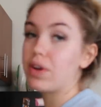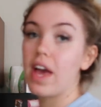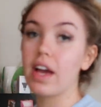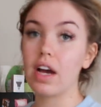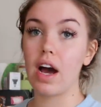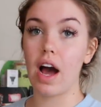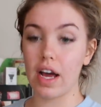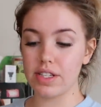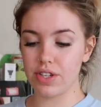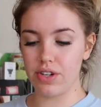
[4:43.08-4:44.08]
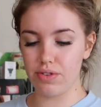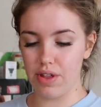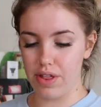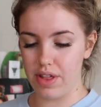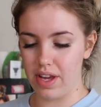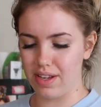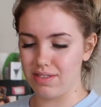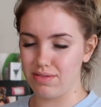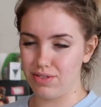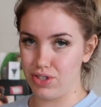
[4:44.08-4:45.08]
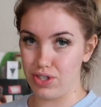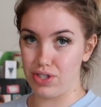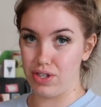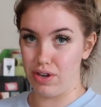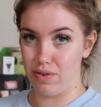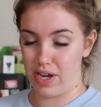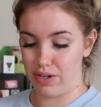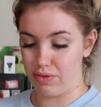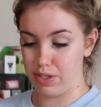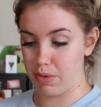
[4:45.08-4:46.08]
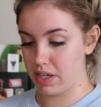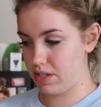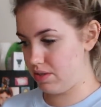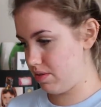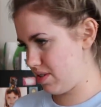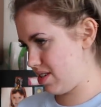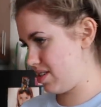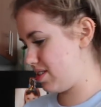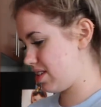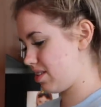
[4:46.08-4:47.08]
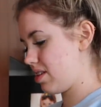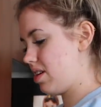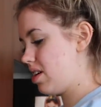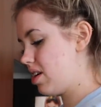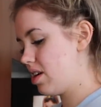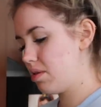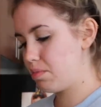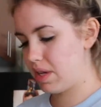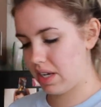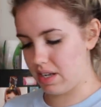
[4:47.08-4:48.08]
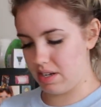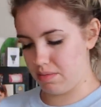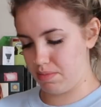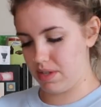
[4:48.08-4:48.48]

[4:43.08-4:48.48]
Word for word: you kick ice under the thing, just know I don't respect you. Okay, so pick it up,